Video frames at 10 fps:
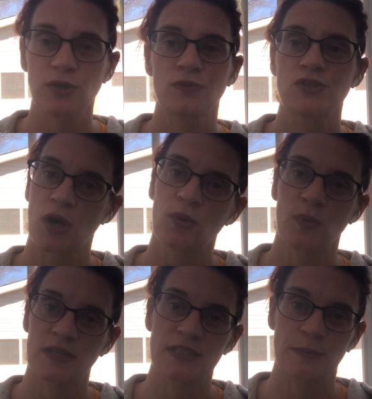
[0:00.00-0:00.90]
you don't
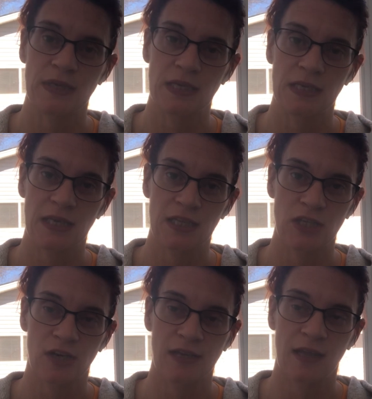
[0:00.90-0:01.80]
want to meet in the
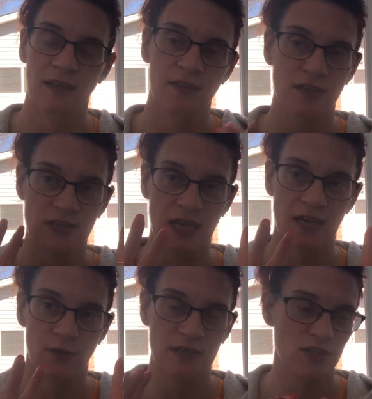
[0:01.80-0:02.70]
dark alley. There's
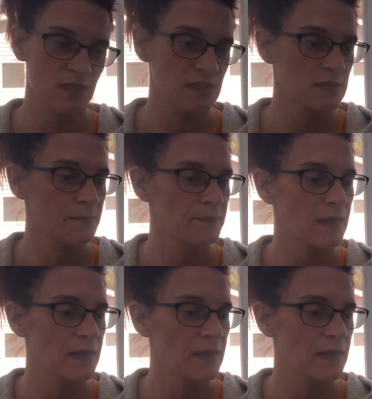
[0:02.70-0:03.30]
eight questions.